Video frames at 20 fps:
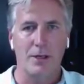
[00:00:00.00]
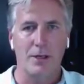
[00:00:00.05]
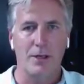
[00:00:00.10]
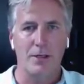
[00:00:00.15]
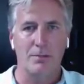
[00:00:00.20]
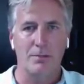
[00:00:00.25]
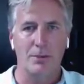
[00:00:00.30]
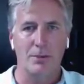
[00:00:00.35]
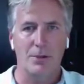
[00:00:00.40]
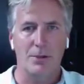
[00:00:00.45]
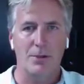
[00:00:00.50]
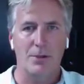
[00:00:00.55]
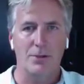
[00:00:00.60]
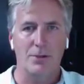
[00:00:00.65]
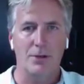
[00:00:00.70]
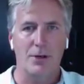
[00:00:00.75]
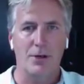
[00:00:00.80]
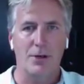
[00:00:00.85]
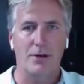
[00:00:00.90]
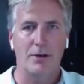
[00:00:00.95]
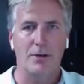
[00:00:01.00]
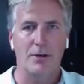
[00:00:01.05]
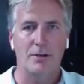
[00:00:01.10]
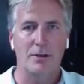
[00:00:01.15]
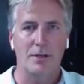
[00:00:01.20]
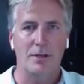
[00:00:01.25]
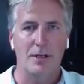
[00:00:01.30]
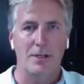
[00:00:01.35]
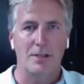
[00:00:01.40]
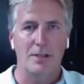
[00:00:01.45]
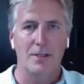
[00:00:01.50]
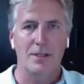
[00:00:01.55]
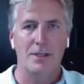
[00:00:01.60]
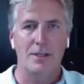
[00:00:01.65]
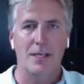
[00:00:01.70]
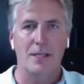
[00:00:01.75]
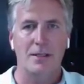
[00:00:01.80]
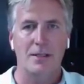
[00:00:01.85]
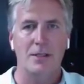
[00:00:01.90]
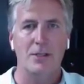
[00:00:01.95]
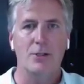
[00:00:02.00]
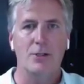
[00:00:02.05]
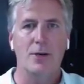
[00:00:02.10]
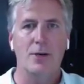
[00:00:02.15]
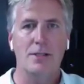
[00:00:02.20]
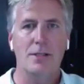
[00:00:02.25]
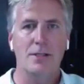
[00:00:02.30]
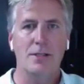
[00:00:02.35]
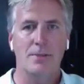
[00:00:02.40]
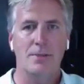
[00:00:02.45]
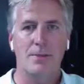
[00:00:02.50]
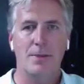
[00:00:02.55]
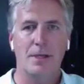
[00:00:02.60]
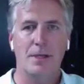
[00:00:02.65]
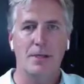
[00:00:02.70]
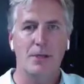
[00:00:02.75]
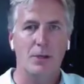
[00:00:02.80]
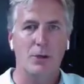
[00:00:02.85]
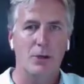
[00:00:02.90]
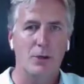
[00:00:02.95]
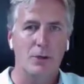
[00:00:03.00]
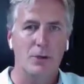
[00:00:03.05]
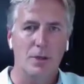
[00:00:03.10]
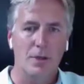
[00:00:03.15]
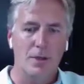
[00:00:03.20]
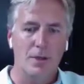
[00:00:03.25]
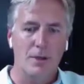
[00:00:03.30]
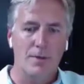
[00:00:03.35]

and pulled the trigger and decided to try something new.